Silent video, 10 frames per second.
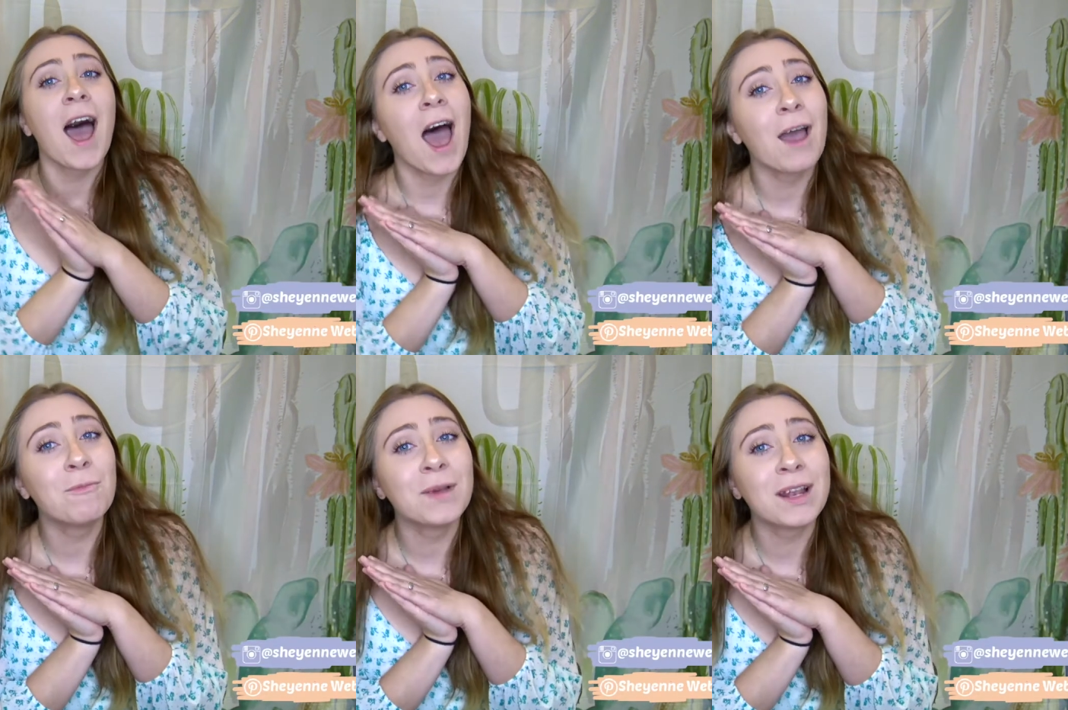
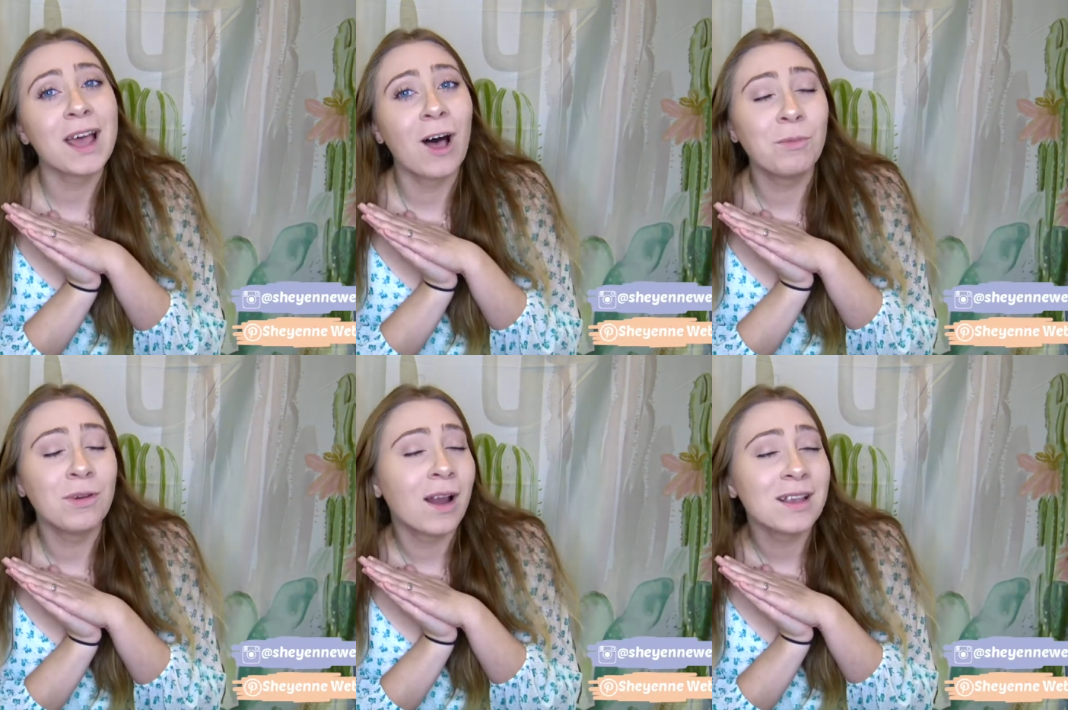I'm gonna
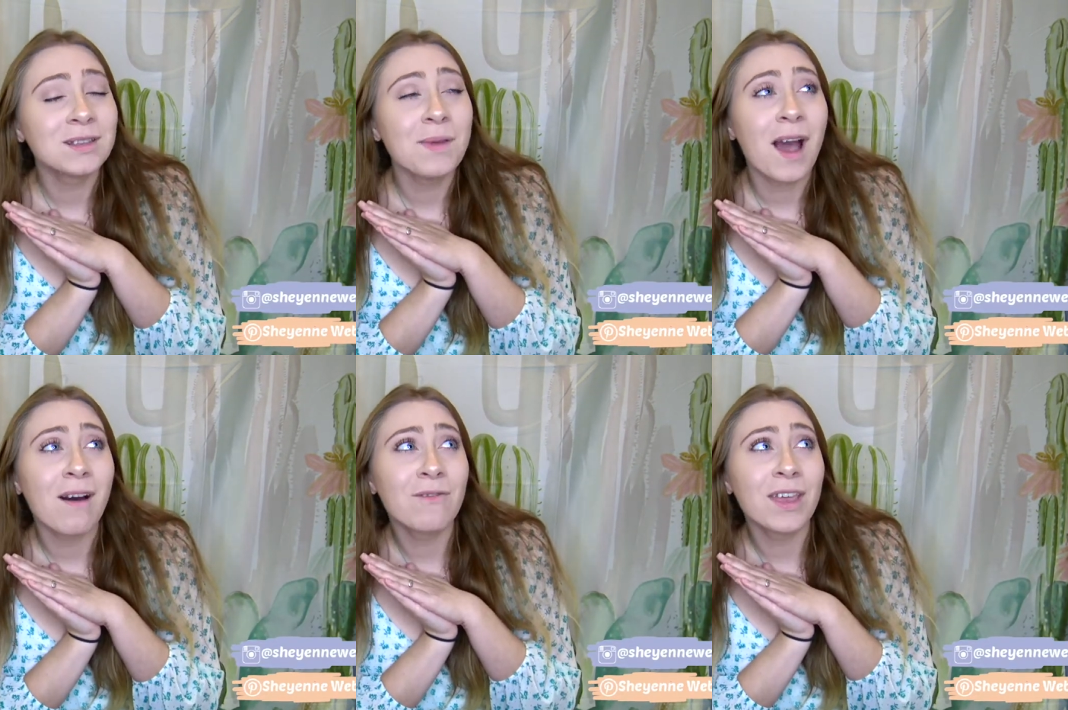help you guys
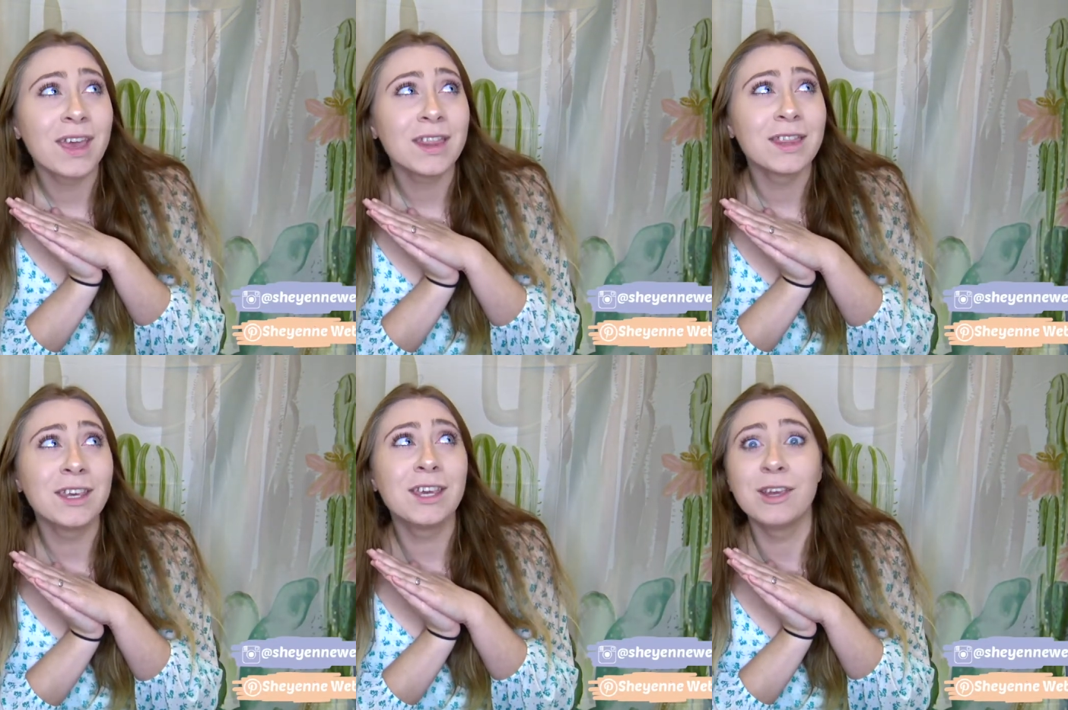have like
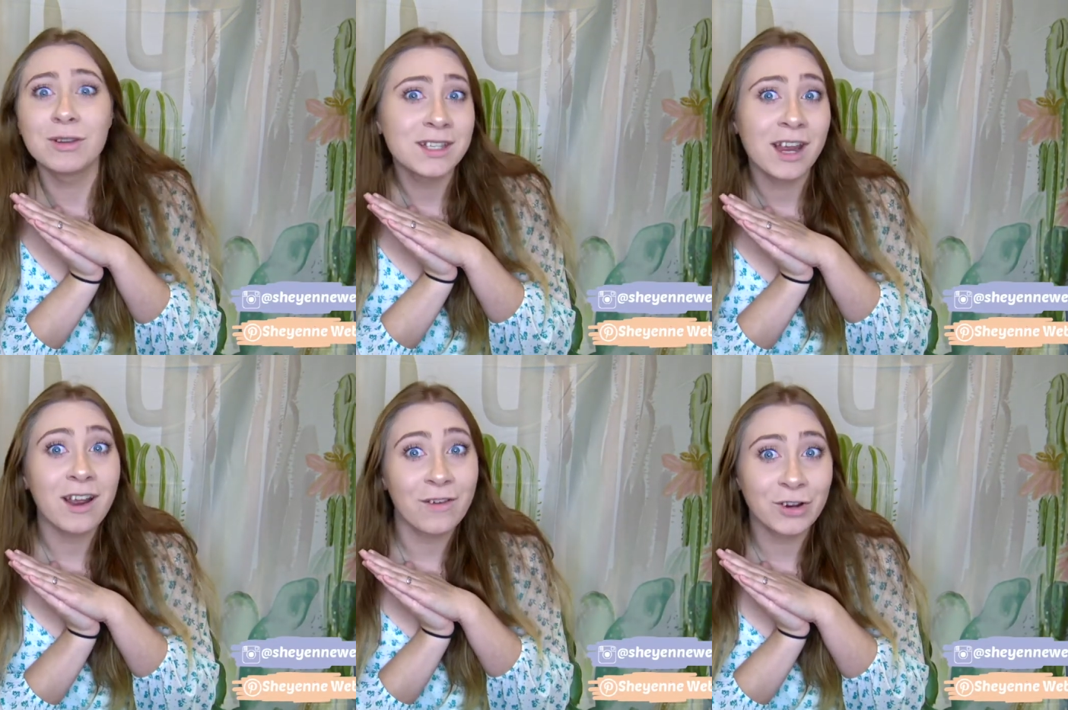the cutest
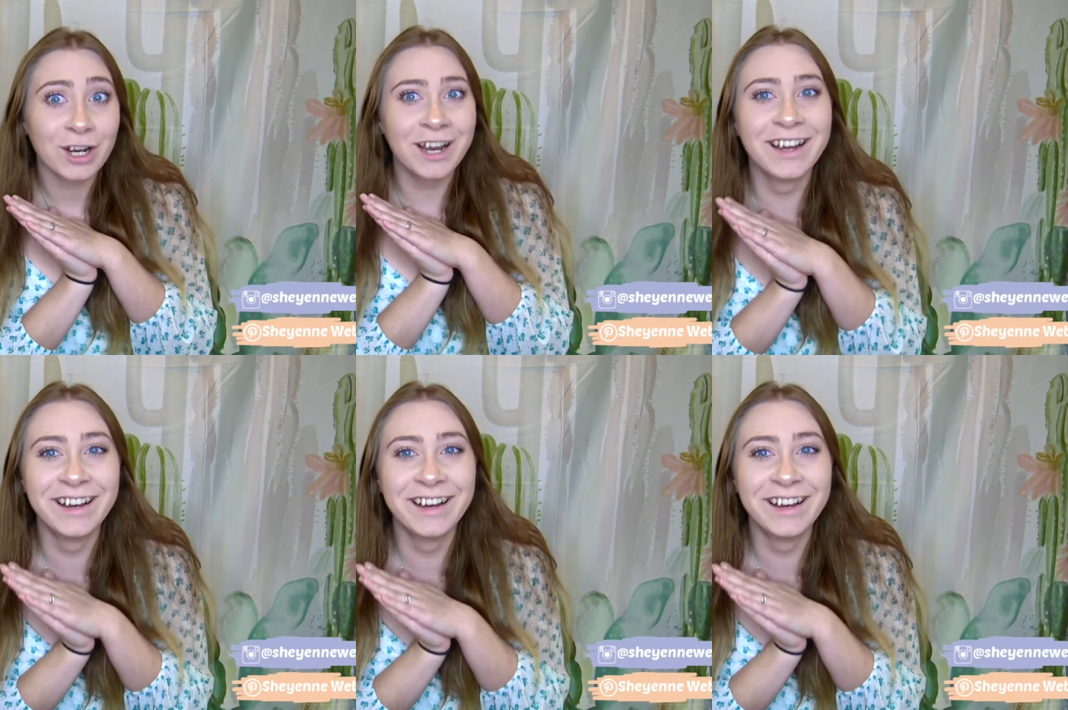hair ever.